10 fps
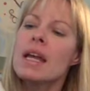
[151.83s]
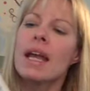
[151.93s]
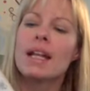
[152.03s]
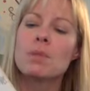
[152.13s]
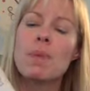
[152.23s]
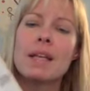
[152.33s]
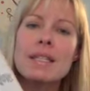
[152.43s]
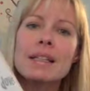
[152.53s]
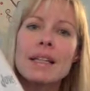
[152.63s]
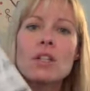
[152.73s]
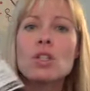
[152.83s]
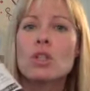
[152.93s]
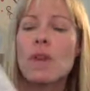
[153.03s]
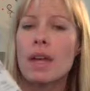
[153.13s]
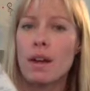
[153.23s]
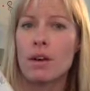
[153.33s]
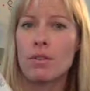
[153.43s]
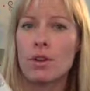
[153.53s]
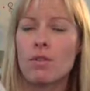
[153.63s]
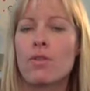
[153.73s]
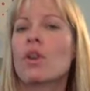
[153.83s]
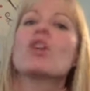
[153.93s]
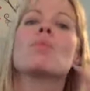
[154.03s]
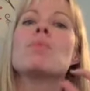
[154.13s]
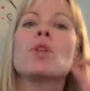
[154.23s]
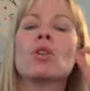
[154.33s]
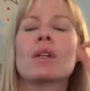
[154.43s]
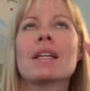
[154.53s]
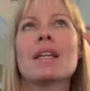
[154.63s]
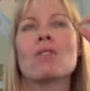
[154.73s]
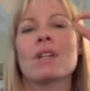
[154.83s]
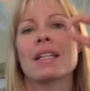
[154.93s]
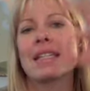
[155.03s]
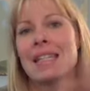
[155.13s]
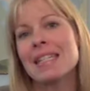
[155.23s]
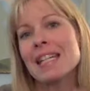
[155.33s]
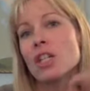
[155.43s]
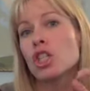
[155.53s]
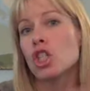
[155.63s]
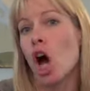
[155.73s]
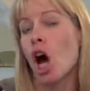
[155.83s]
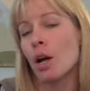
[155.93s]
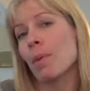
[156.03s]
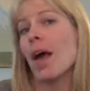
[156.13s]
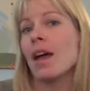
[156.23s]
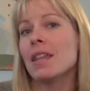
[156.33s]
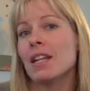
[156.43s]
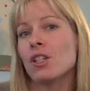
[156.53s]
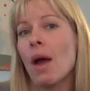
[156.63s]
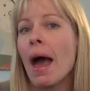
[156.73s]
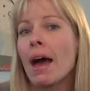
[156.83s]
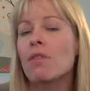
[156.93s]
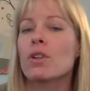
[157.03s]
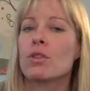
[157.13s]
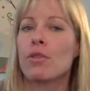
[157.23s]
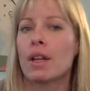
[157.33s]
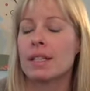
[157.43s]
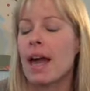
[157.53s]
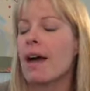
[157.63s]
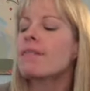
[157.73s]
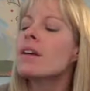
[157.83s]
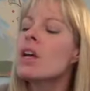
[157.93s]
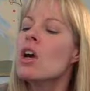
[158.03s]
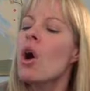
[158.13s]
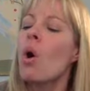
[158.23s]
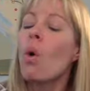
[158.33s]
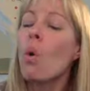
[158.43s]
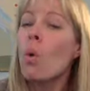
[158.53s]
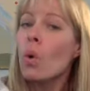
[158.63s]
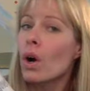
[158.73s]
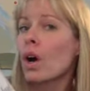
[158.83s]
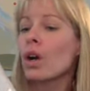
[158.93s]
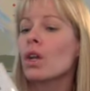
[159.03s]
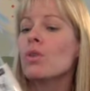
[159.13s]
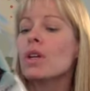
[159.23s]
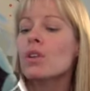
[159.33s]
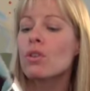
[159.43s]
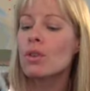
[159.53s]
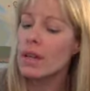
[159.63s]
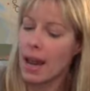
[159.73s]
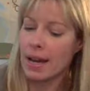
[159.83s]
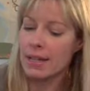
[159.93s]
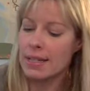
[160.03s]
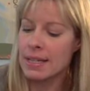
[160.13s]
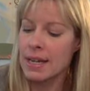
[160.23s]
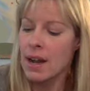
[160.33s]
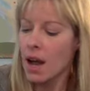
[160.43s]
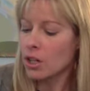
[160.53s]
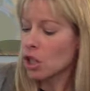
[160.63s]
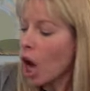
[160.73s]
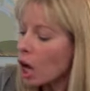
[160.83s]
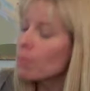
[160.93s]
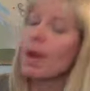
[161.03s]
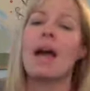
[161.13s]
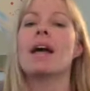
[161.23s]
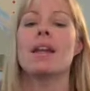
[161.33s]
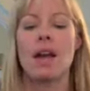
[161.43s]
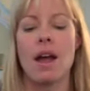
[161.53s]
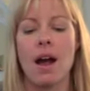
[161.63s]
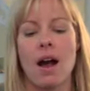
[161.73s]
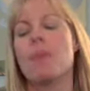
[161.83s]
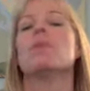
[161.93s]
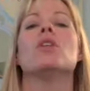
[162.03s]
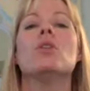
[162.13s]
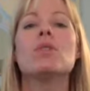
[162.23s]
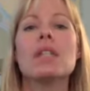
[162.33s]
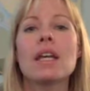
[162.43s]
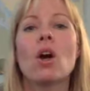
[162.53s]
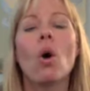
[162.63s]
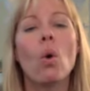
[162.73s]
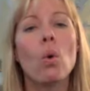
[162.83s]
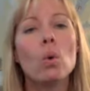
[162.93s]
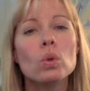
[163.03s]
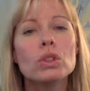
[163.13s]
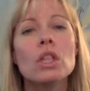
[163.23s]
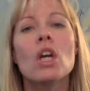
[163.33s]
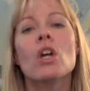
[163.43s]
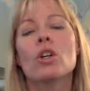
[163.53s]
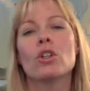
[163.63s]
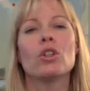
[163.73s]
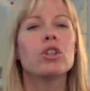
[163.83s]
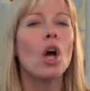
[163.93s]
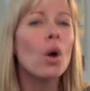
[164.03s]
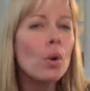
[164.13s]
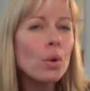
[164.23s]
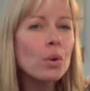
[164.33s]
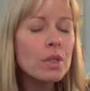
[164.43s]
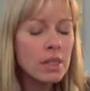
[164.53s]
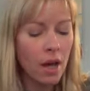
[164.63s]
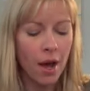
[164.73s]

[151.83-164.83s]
It's basically a duvet cover for your either existing dog bed that you have or your friends have, or you can create a dog bed using old clothes,